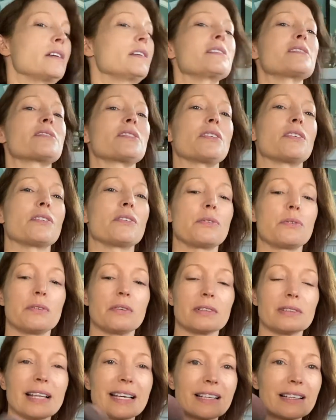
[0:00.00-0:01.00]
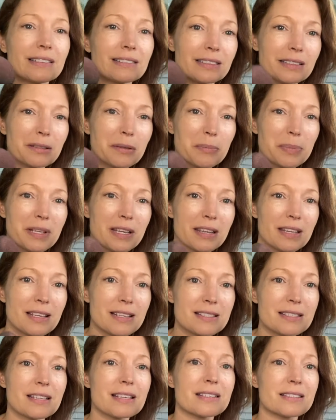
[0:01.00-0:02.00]
So like a little bit of
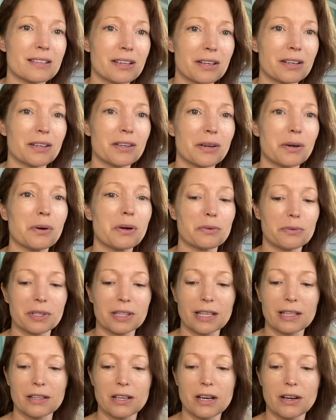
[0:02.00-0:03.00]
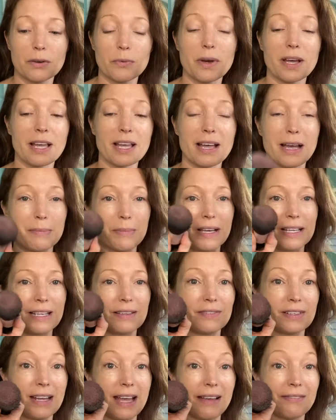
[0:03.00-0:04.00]
this is gonna go a really long way. I might
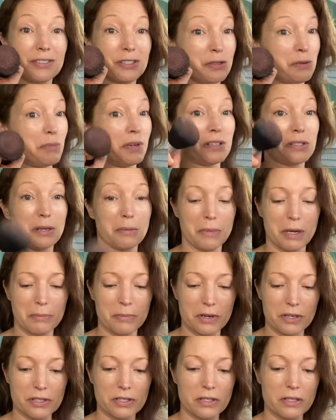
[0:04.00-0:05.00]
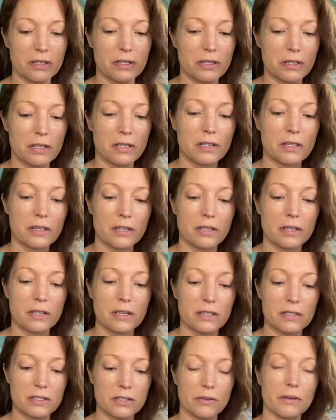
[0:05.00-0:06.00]
even have too much on my brush.
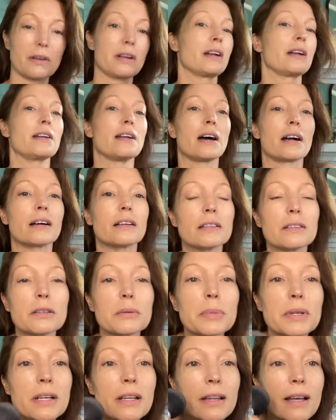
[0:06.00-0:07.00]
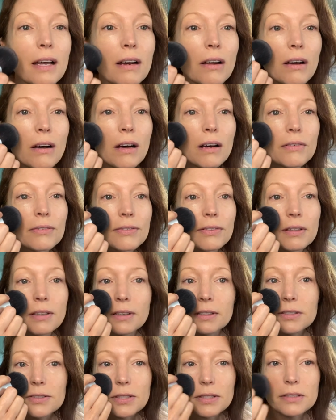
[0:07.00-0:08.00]
So I'm gonna knock a little bit of that off
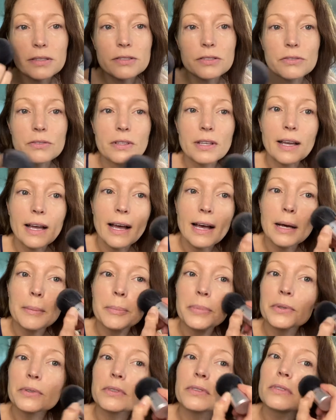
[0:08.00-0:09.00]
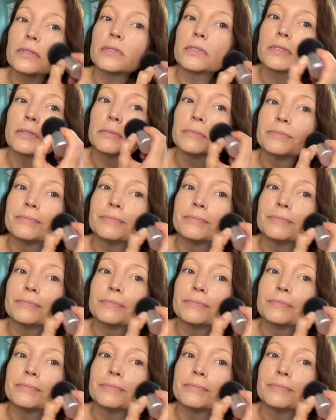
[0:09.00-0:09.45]
and just do the apples